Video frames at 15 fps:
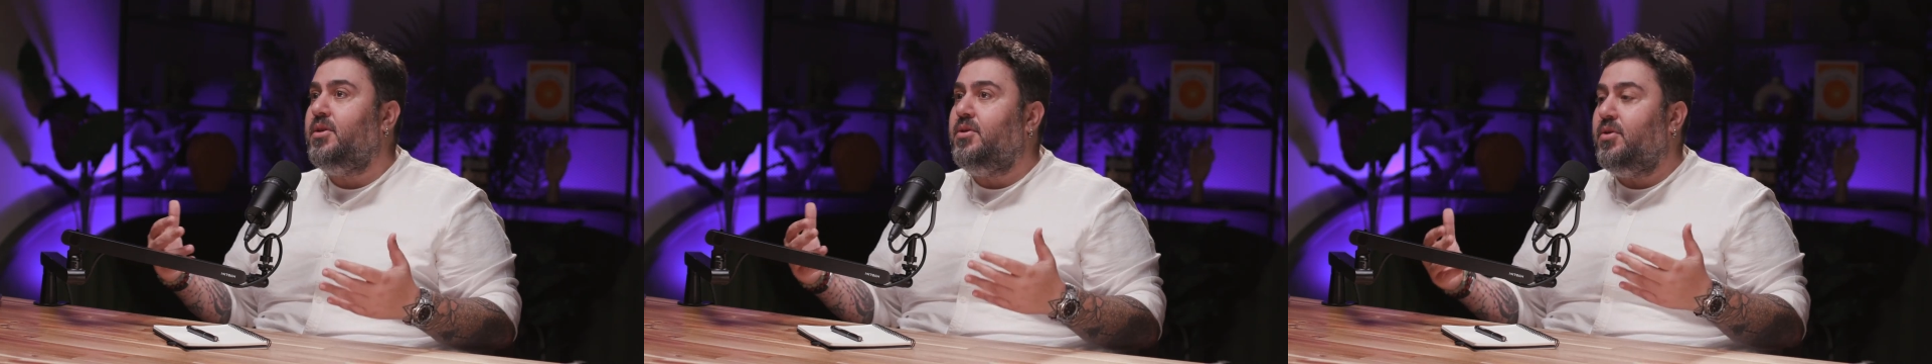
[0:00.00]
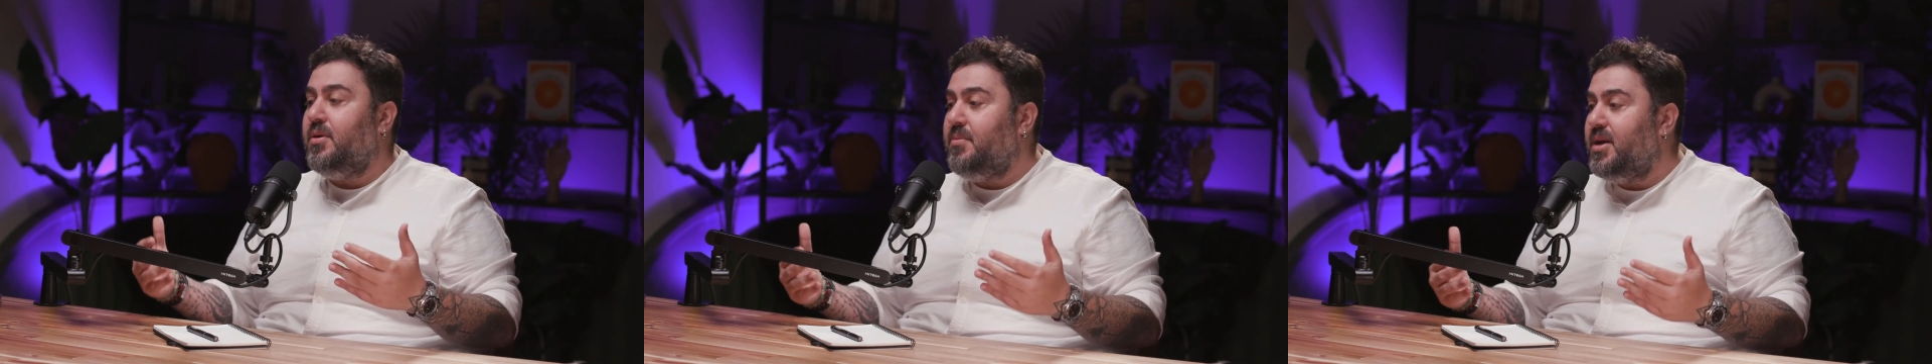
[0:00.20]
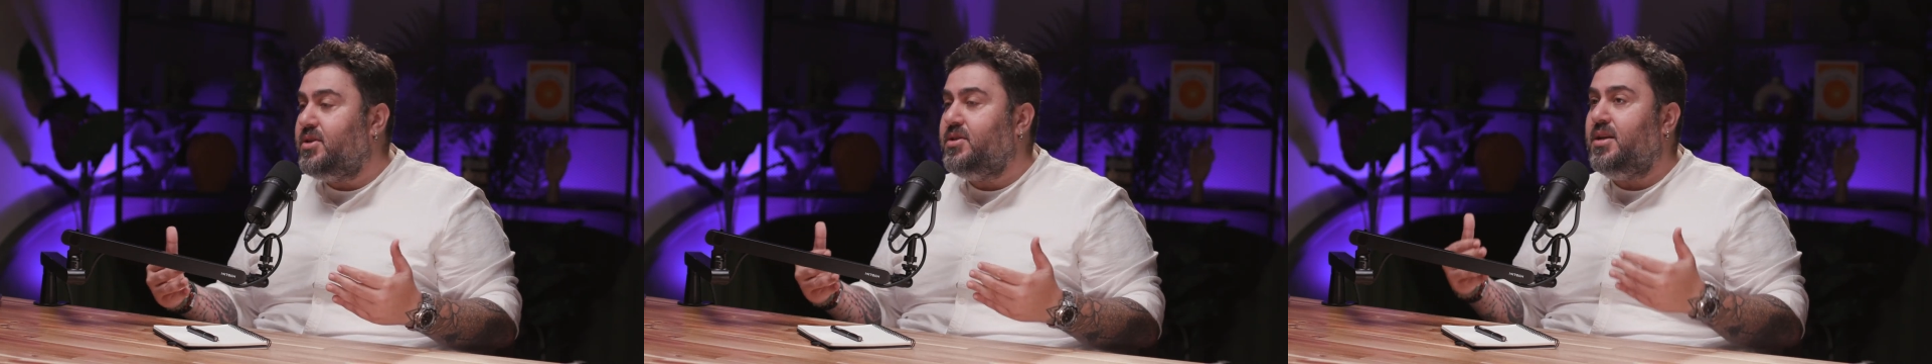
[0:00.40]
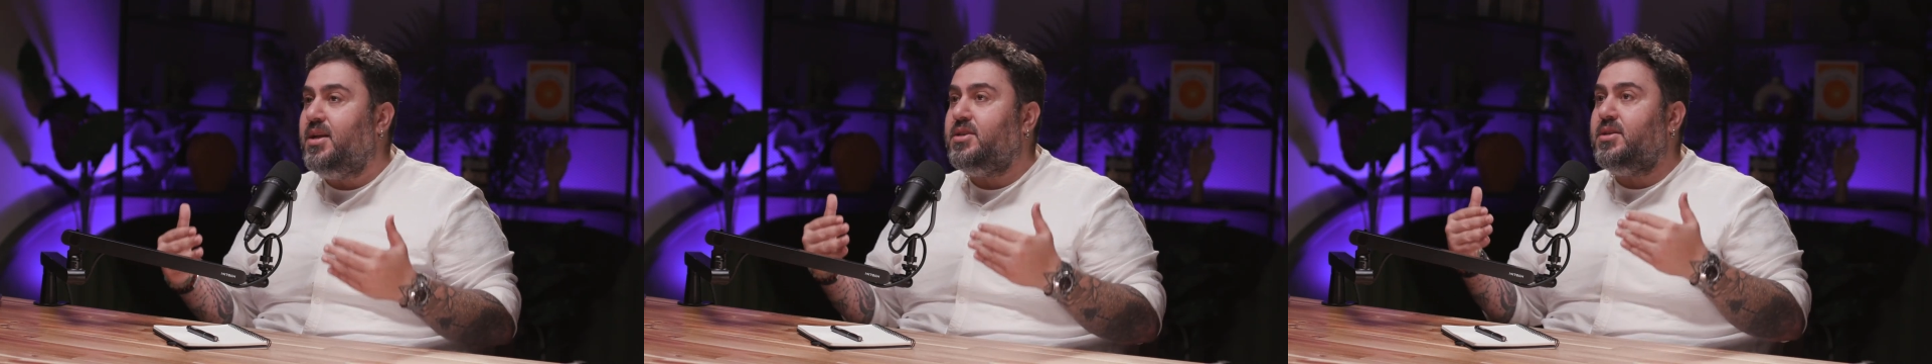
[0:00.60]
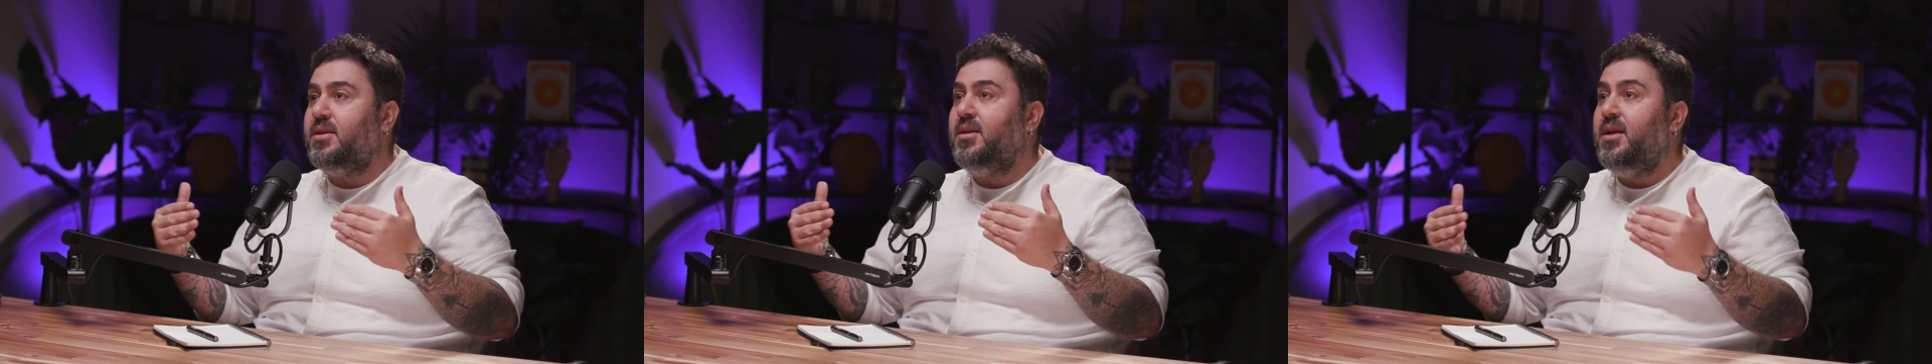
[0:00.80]
your
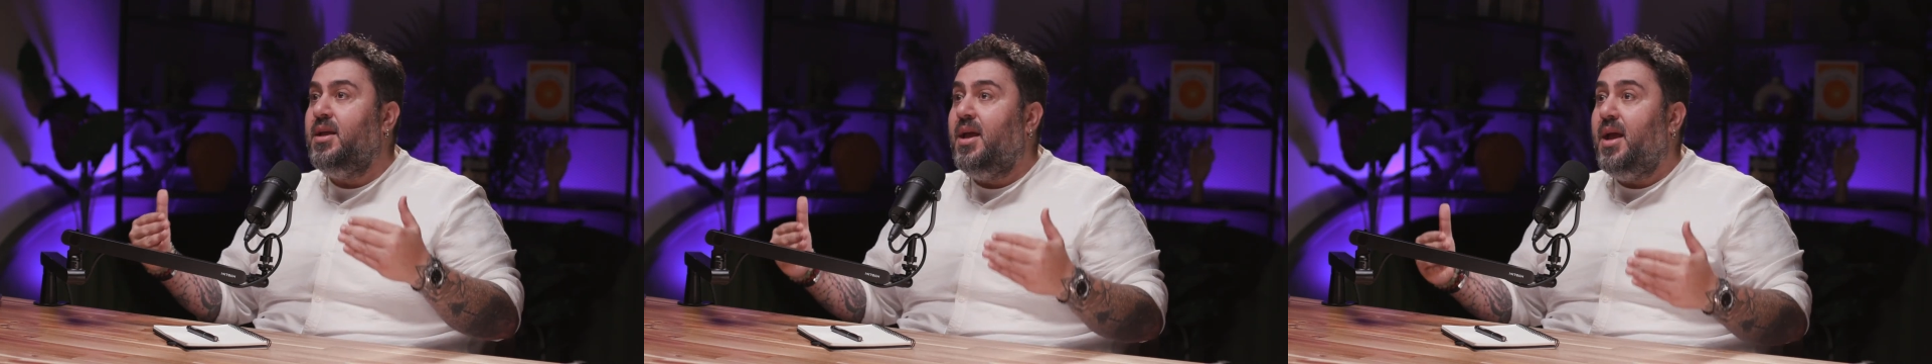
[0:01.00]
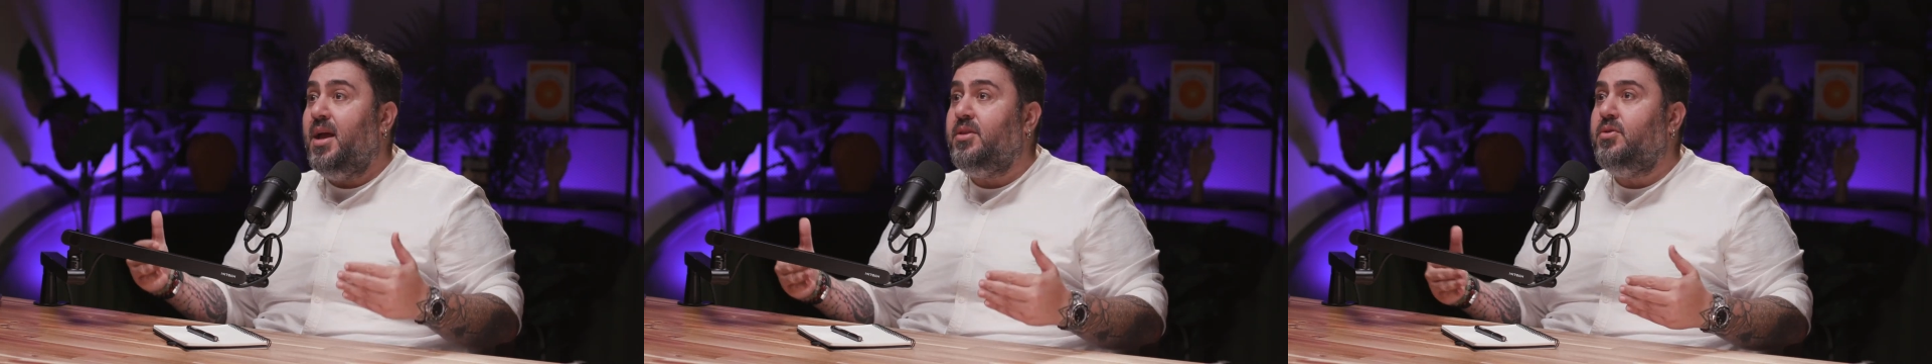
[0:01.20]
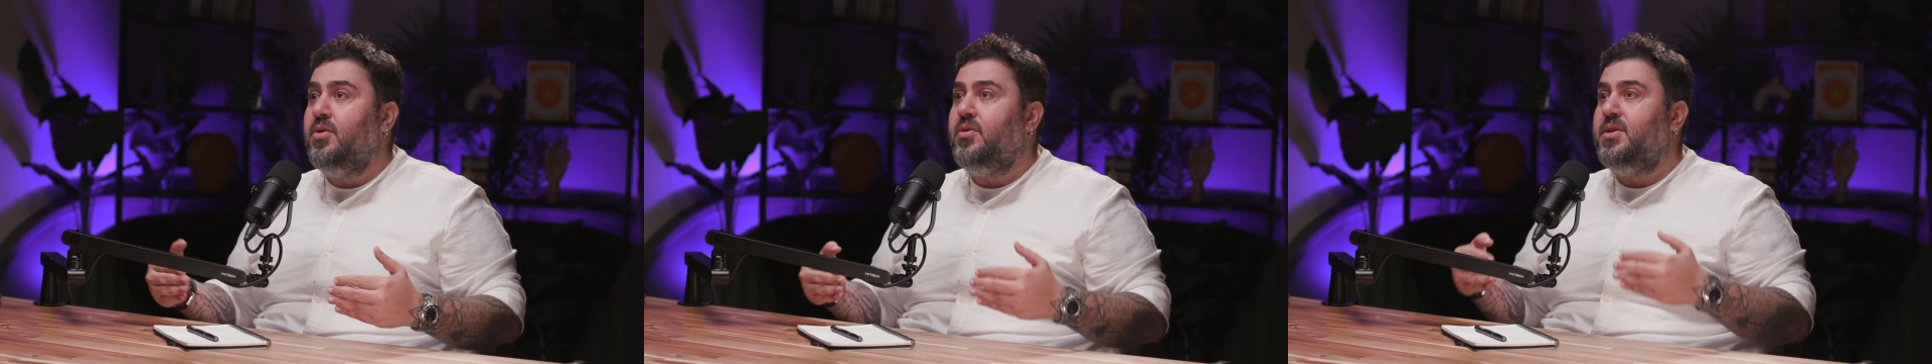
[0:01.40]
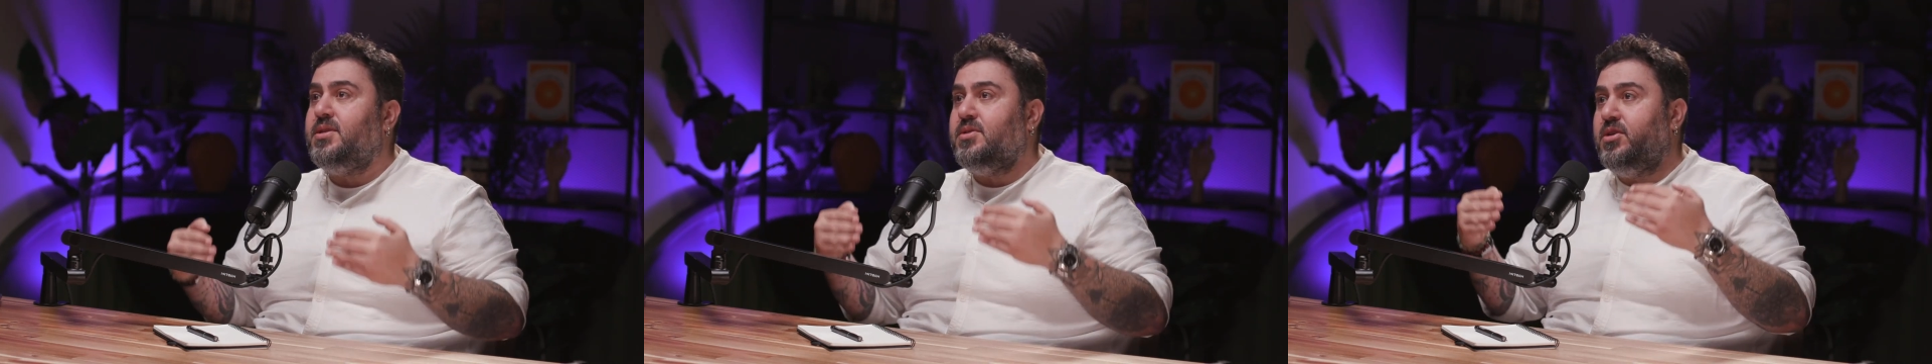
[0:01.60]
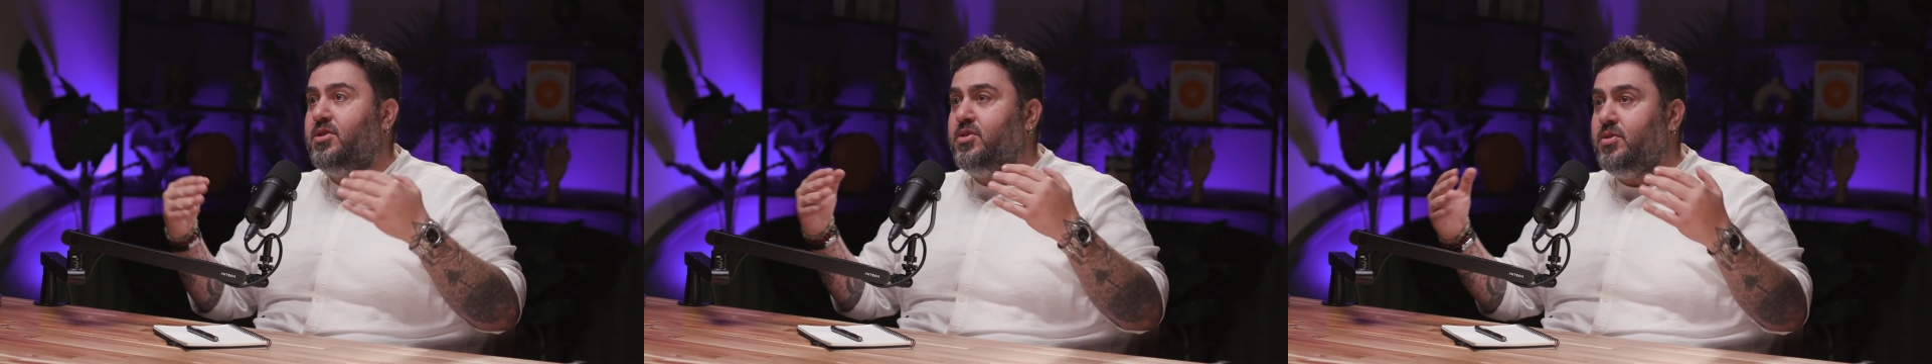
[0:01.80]
imagination and your
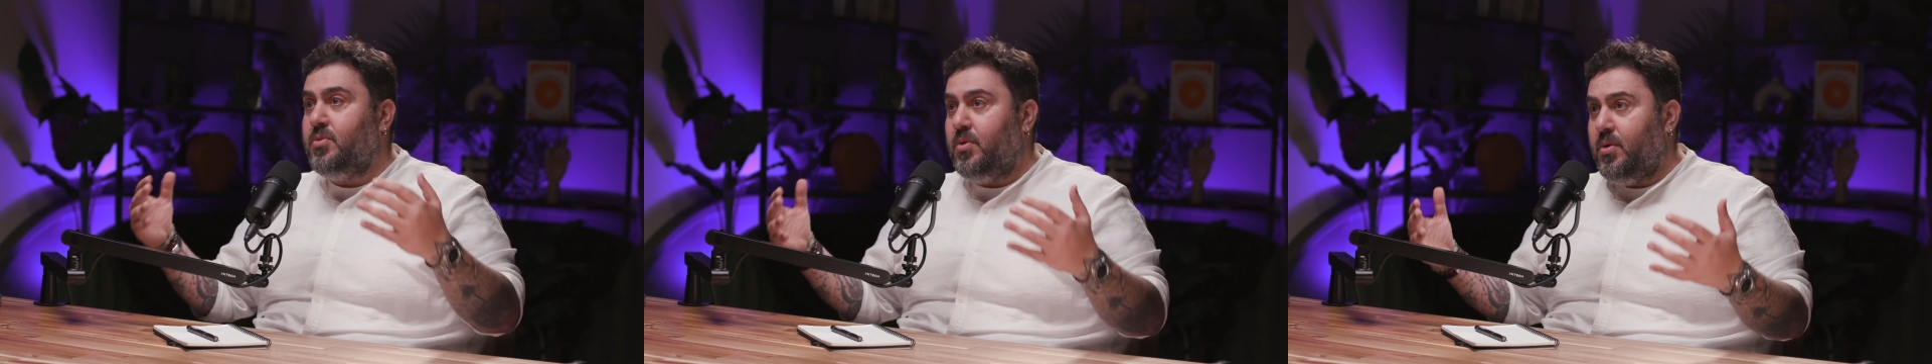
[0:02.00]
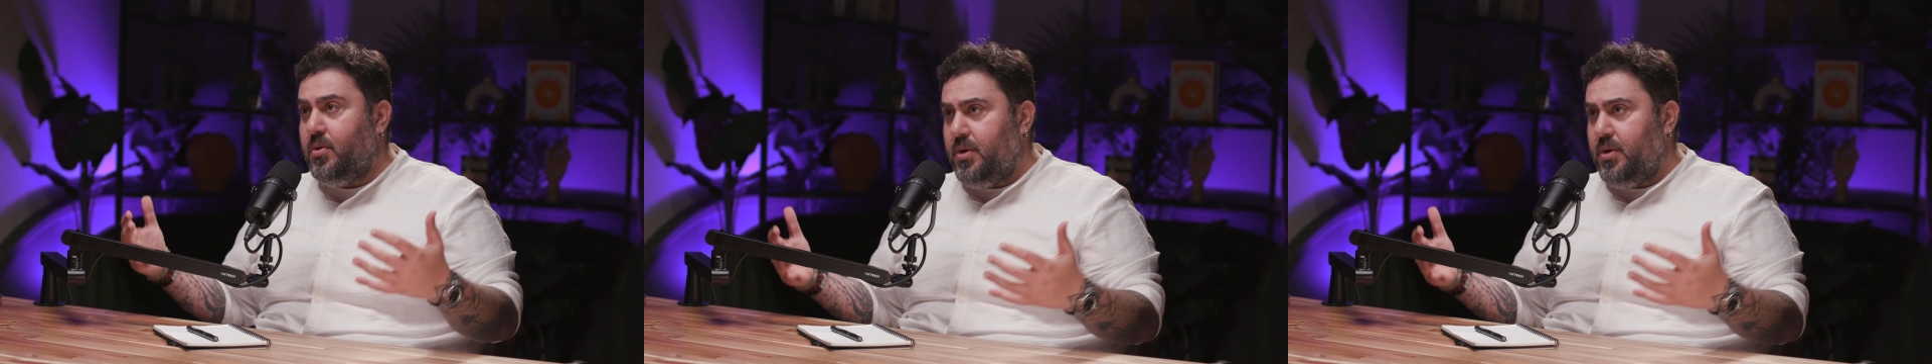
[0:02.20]
research